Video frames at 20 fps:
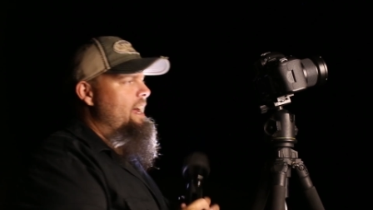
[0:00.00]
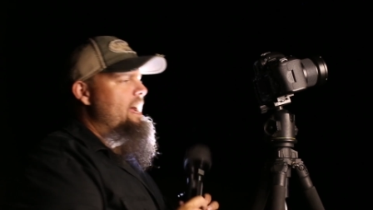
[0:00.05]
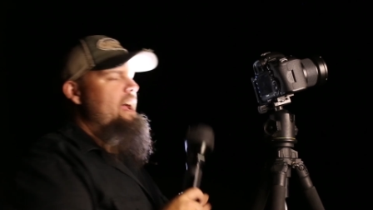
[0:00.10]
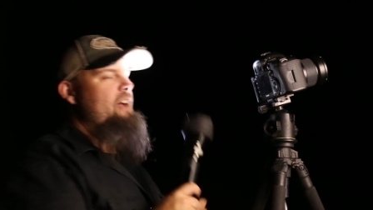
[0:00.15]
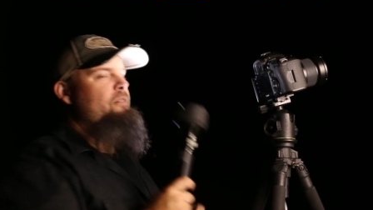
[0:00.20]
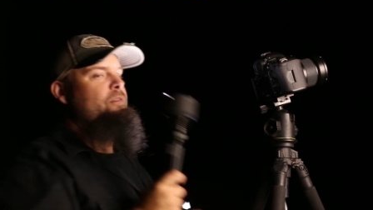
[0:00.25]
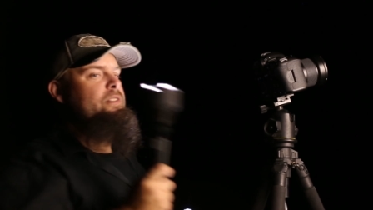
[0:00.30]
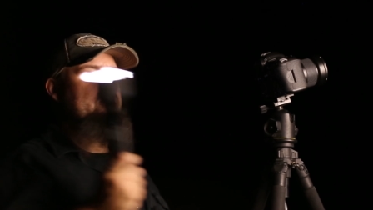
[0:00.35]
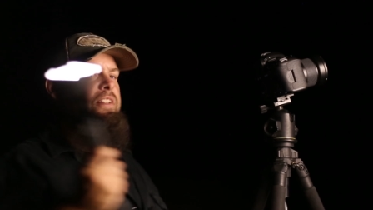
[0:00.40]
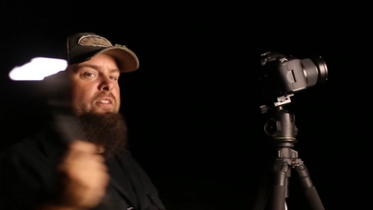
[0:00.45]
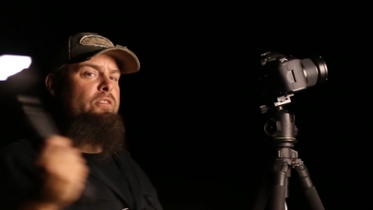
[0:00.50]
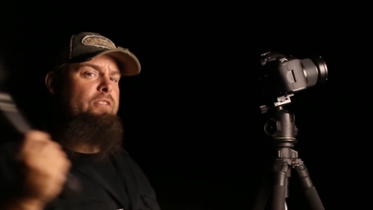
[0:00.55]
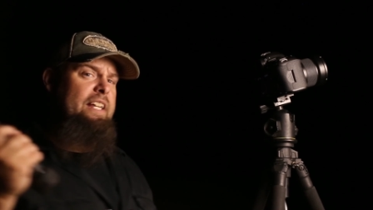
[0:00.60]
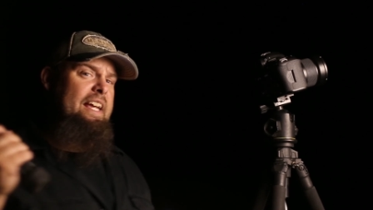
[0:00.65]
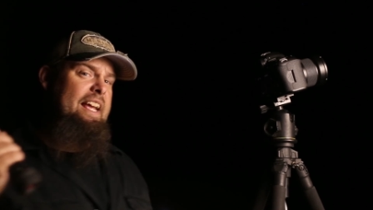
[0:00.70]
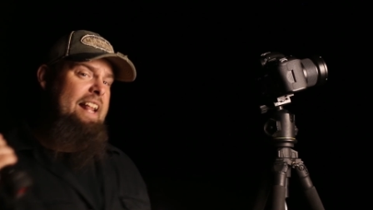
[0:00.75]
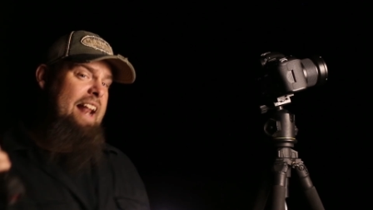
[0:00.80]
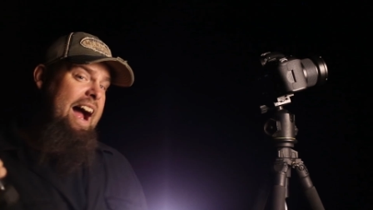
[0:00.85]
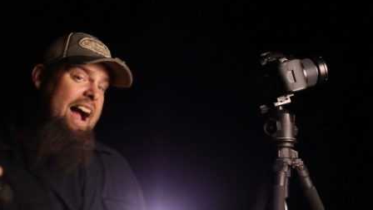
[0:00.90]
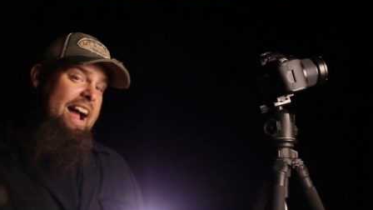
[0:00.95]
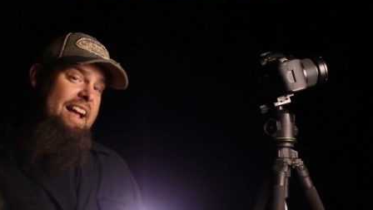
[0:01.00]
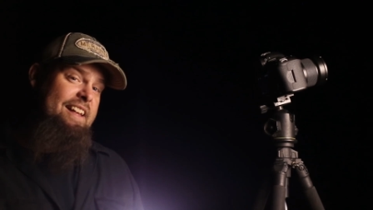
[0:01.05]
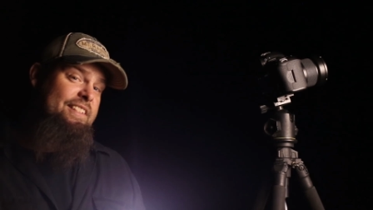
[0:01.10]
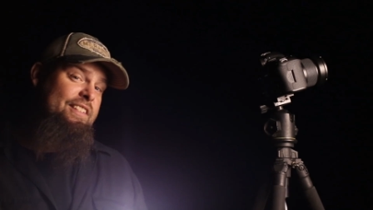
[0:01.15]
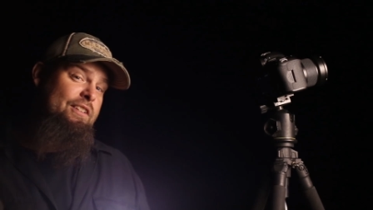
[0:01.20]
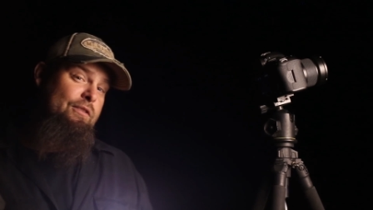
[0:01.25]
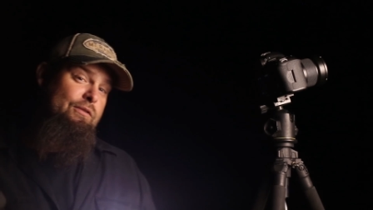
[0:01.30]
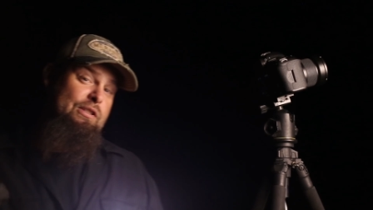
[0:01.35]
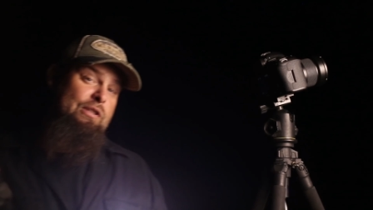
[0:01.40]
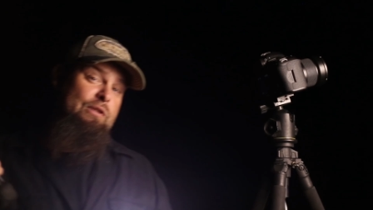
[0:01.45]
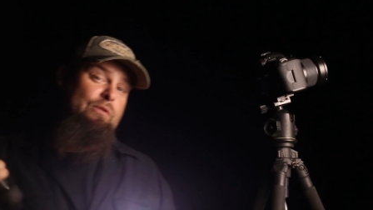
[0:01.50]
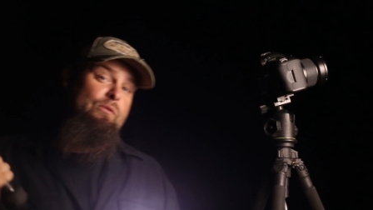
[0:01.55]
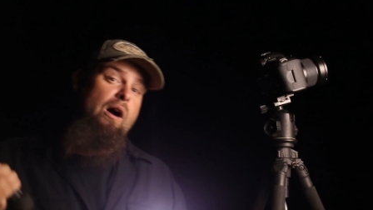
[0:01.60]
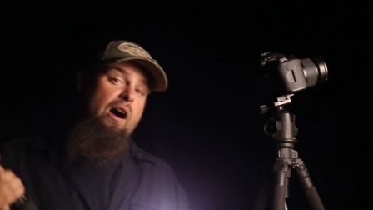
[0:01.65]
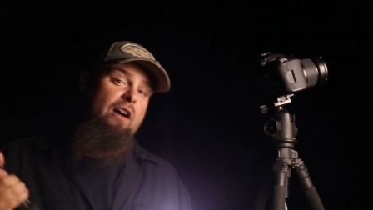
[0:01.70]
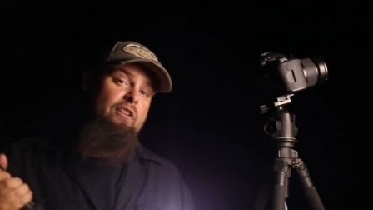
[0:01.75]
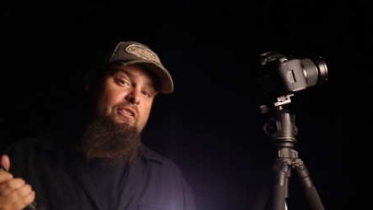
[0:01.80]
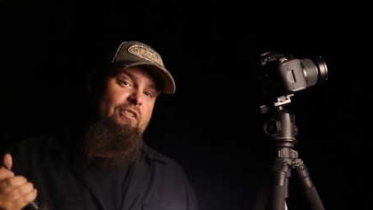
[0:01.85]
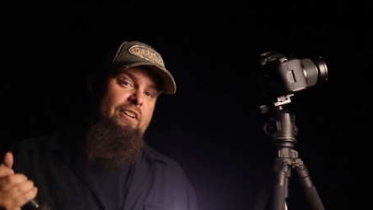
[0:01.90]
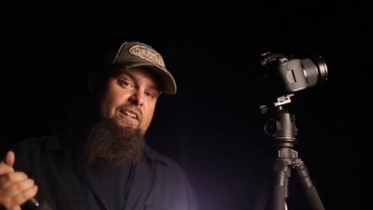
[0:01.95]
I was only at ISO
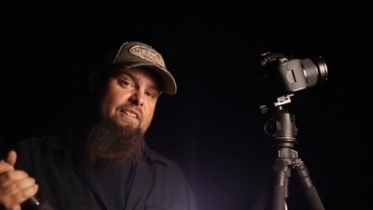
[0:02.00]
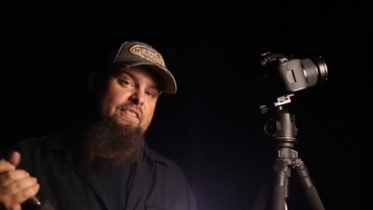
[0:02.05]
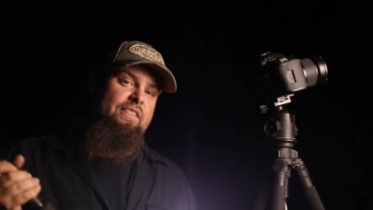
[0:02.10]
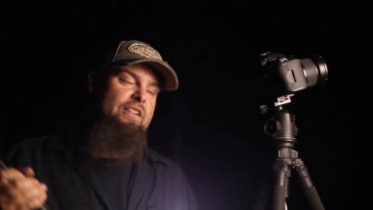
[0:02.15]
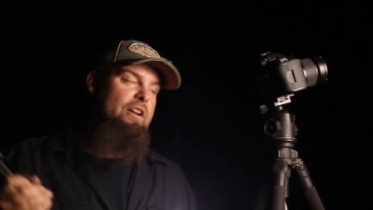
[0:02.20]
200.